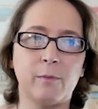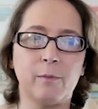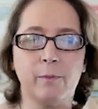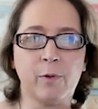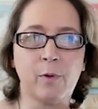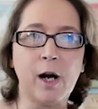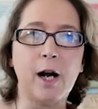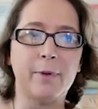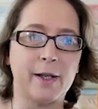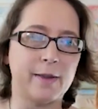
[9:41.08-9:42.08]

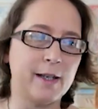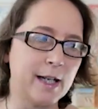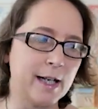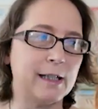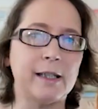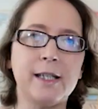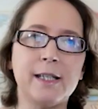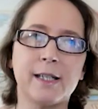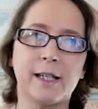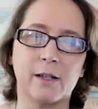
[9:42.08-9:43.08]
prop, that thing I had
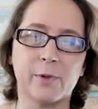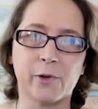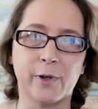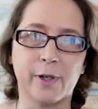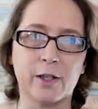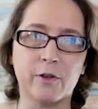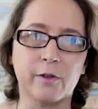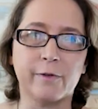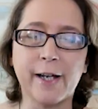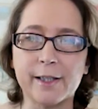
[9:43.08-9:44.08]
leaned again, was going
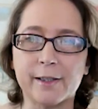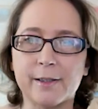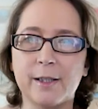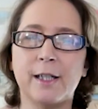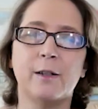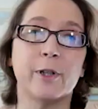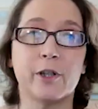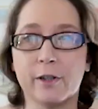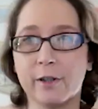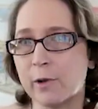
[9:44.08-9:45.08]
to fail,
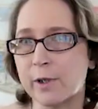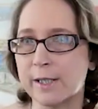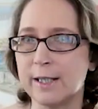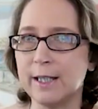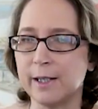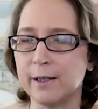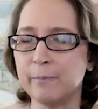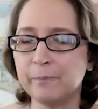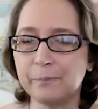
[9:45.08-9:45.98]
which of course it did.